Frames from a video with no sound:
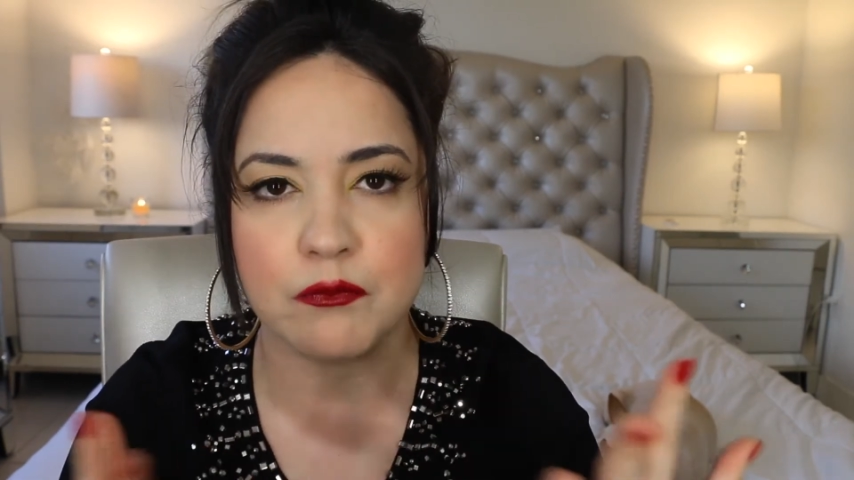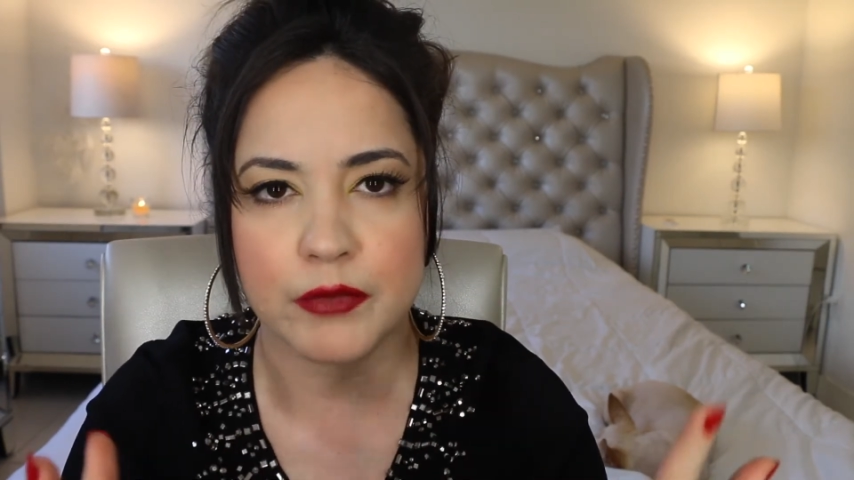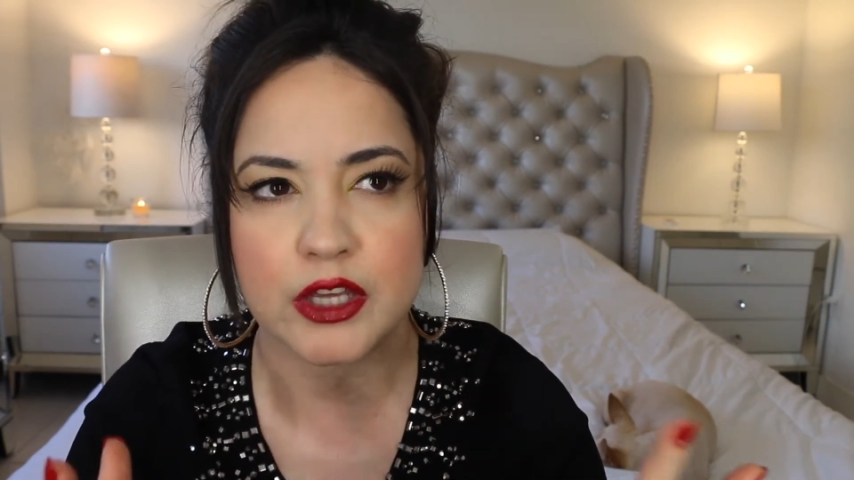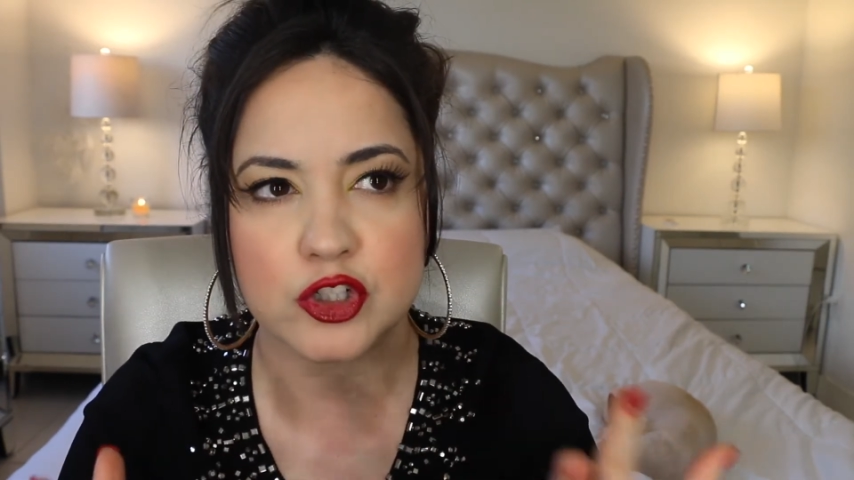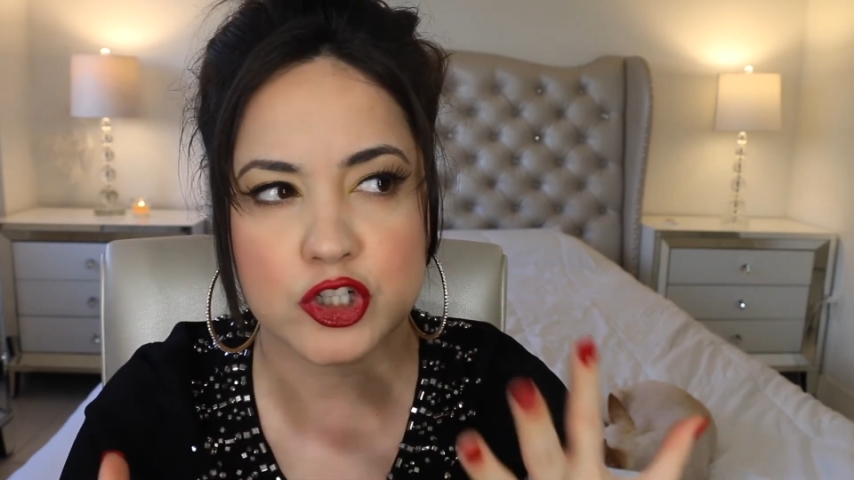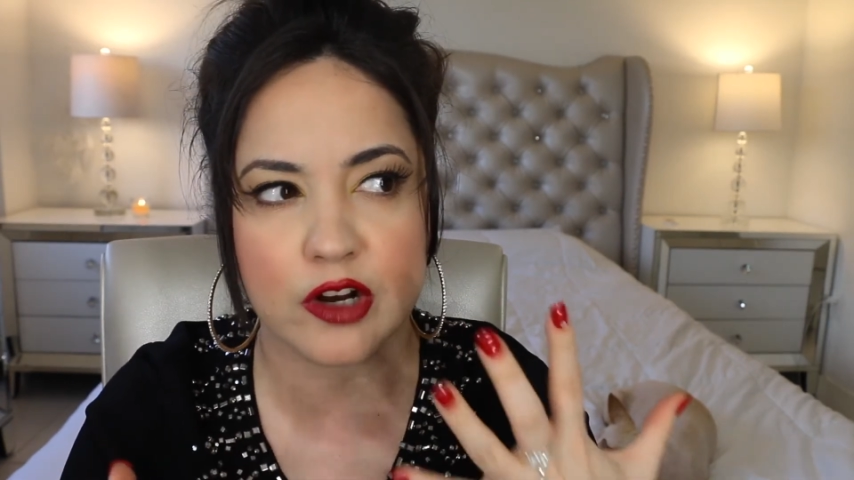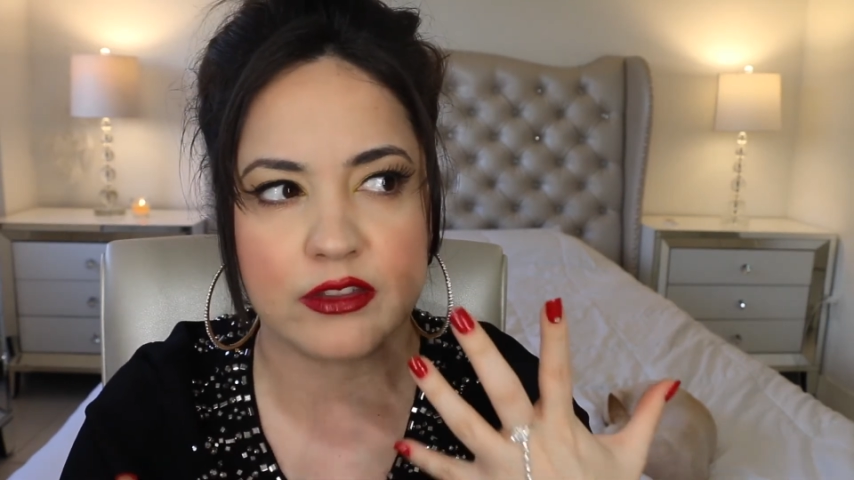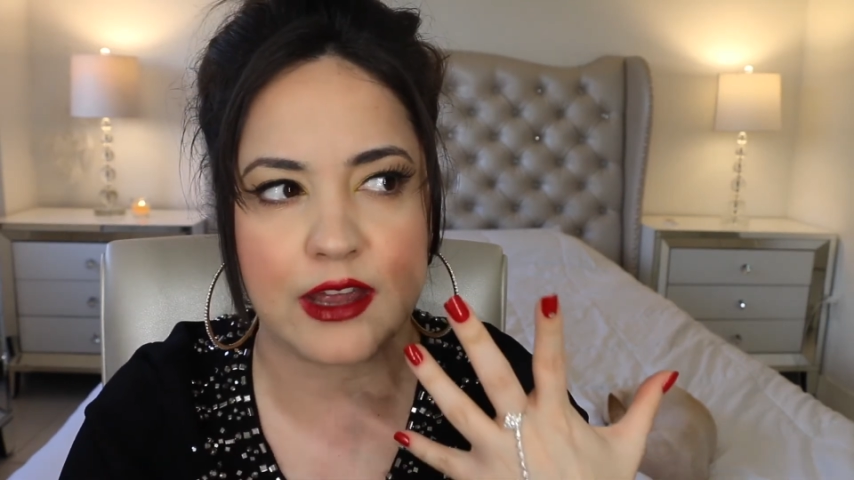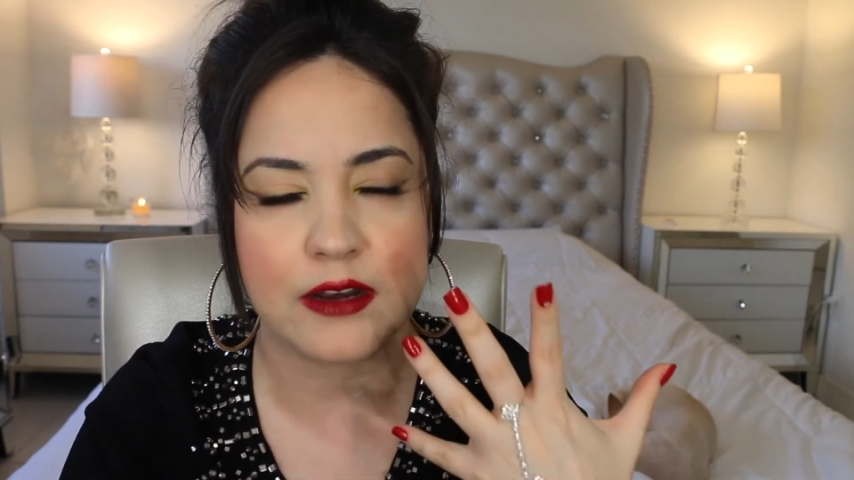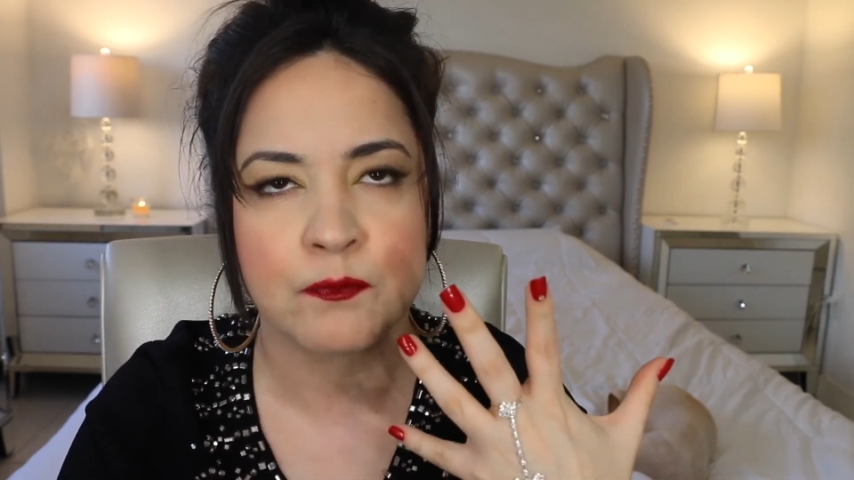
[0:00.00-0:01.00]
make sure
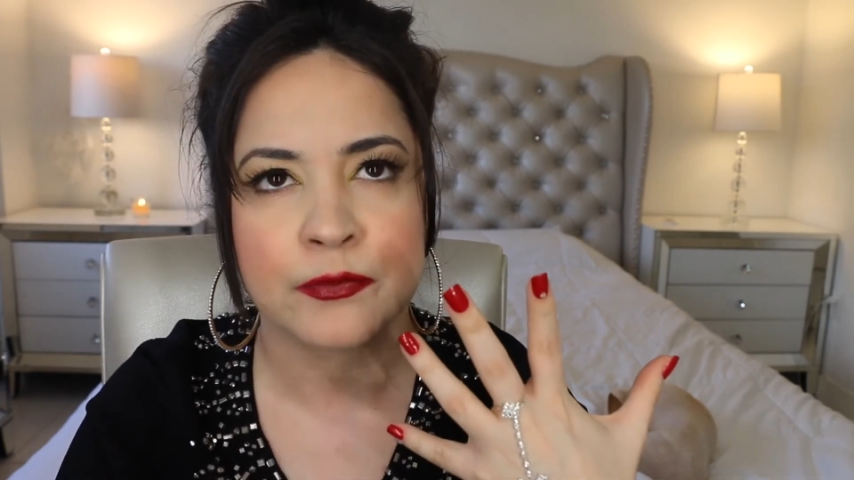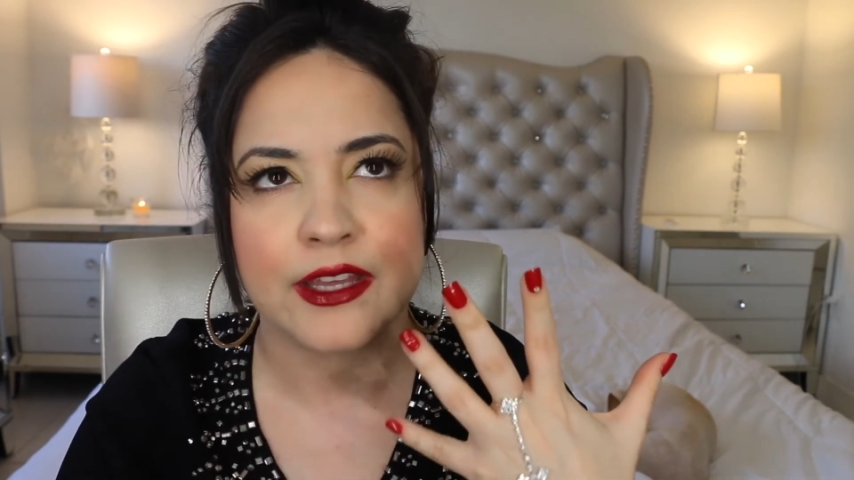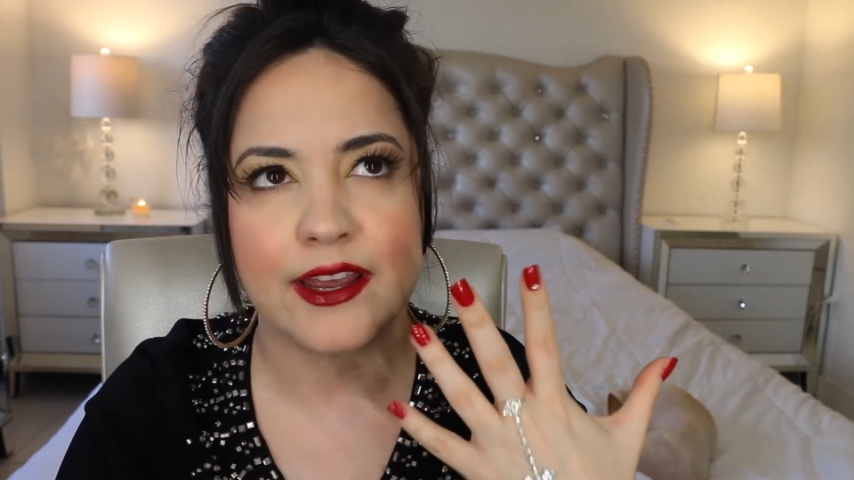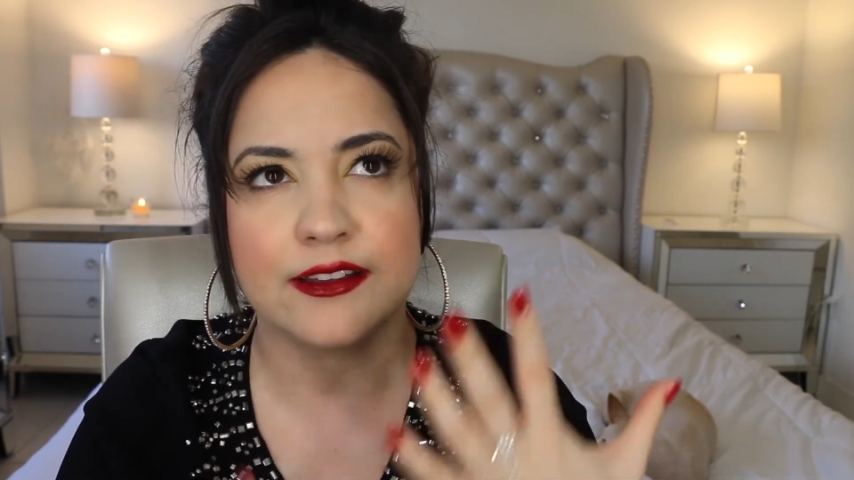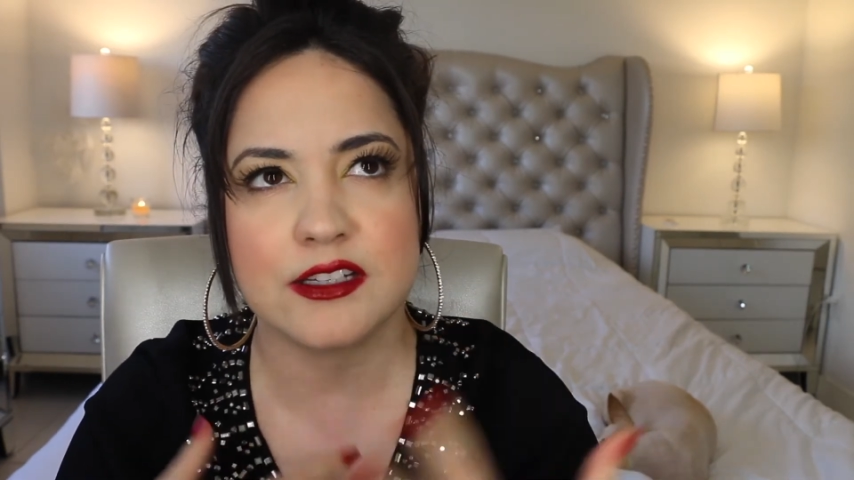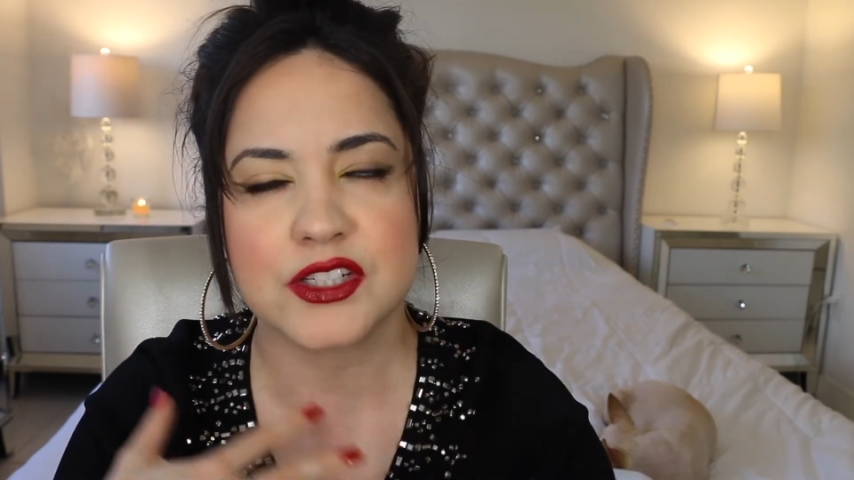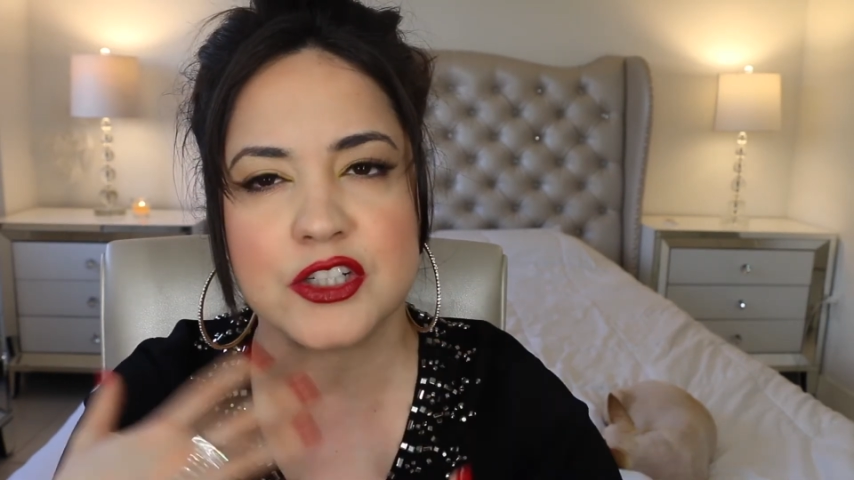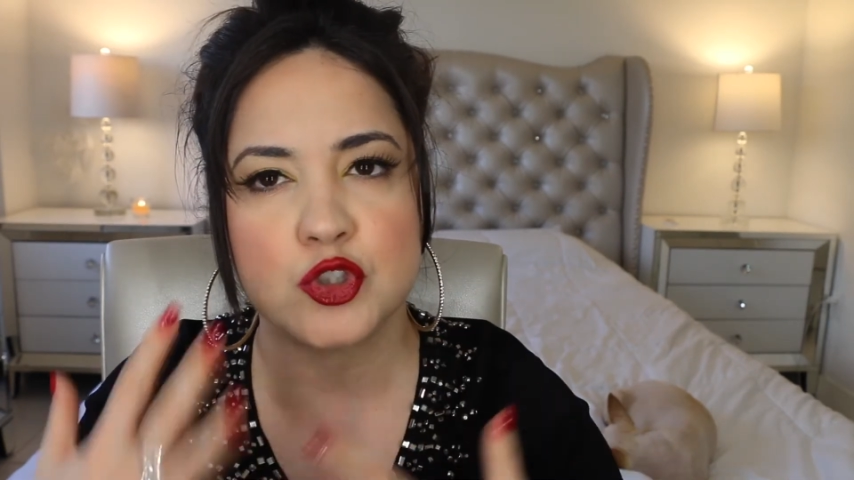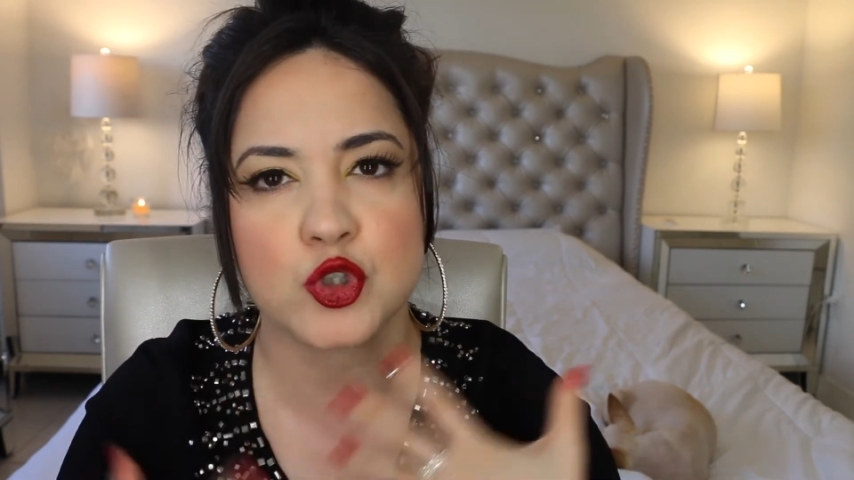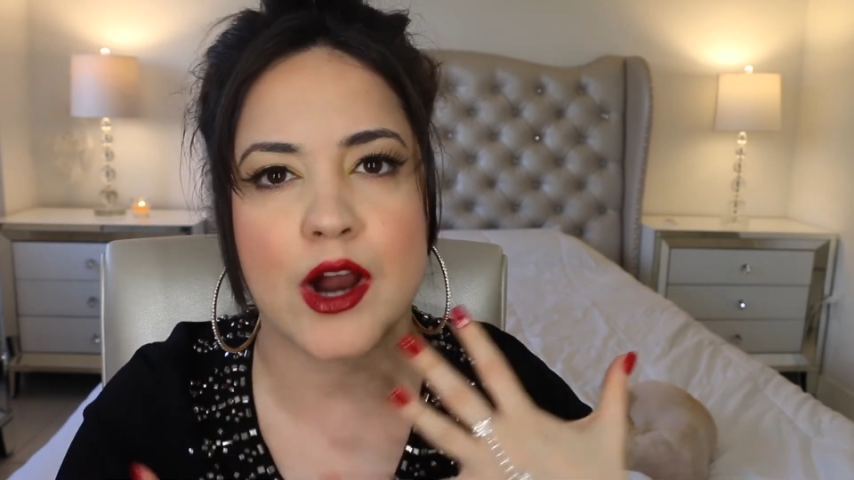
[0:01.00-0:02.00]
that it
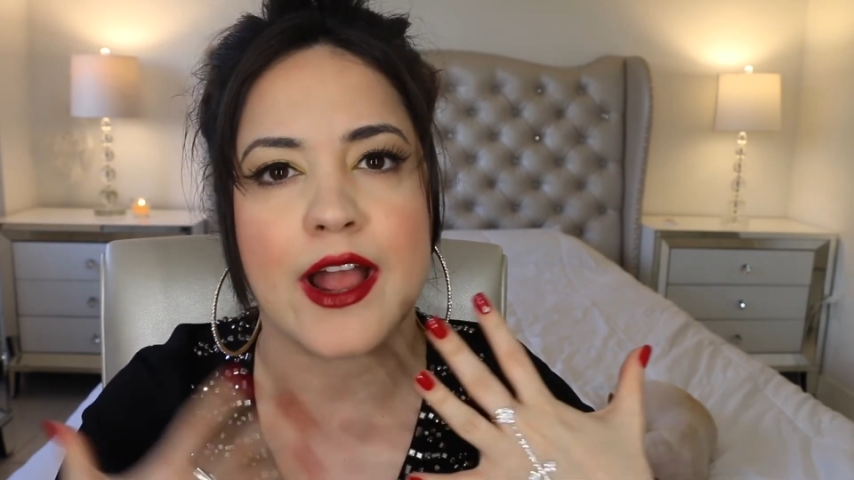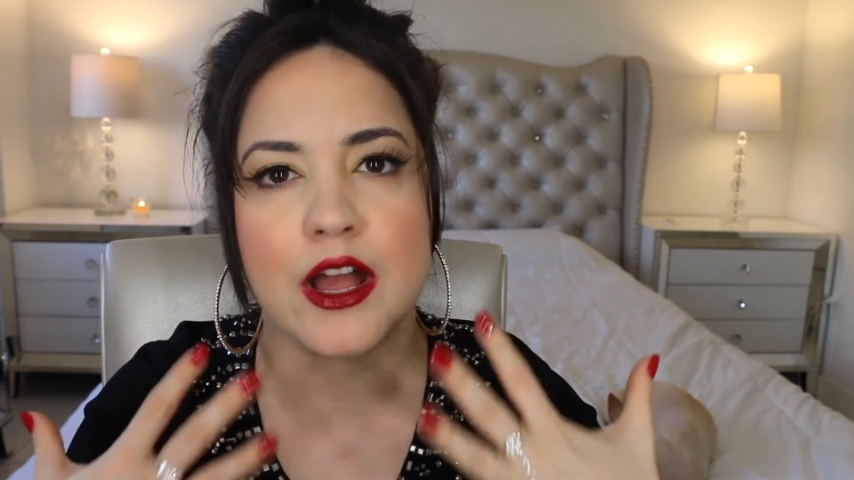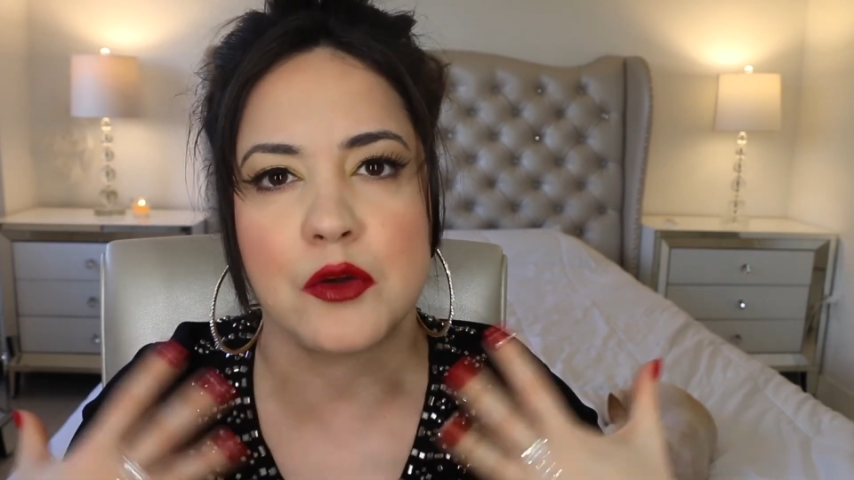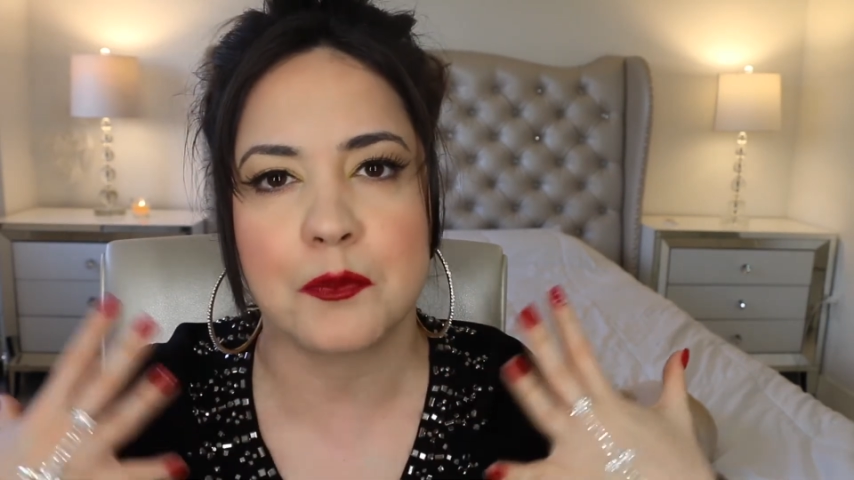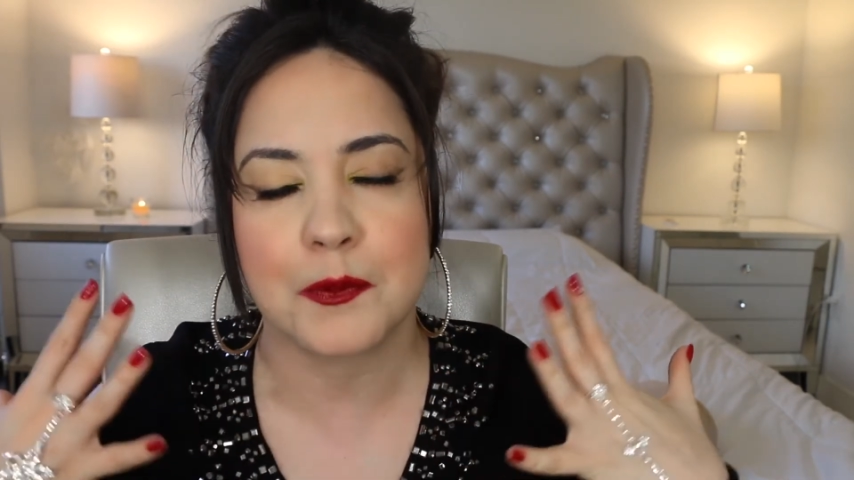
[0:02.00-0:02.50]
doesn't dry